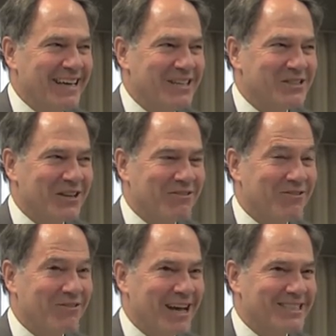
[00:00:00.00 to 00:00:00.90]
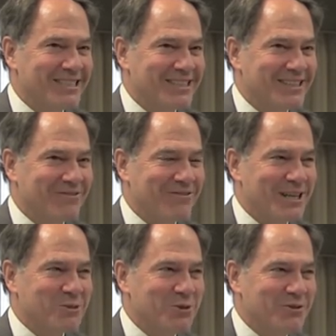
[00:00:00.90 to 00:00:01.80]
it's a fresh,
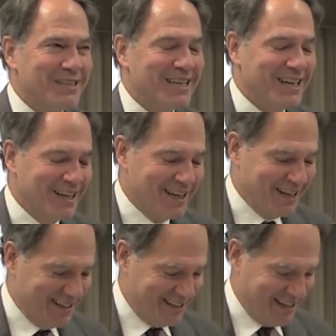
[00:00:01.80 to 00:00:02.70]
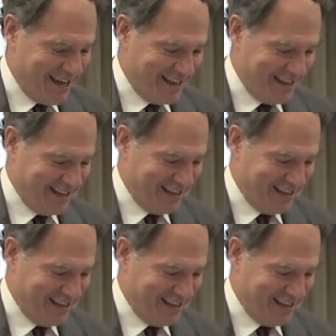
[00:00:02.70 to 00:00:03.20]
fresh movie. Uh,